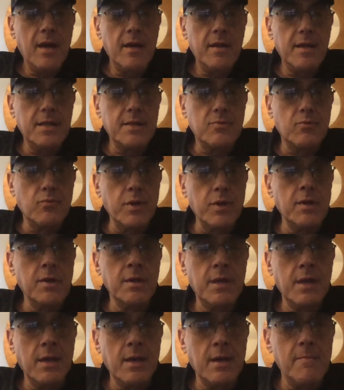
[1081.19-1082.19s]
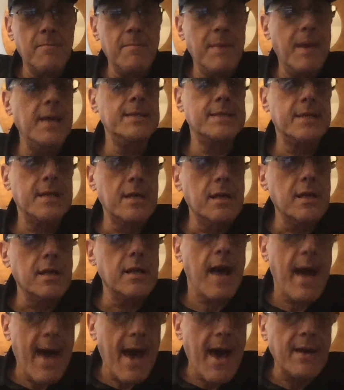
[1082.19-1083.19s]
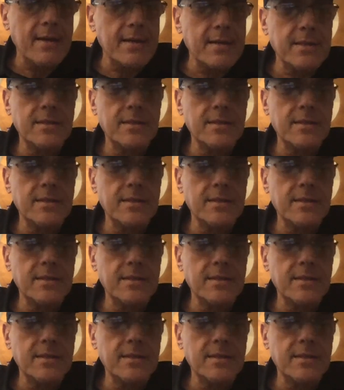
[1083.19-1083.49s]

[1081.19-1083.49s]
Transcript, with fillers: this really amazing class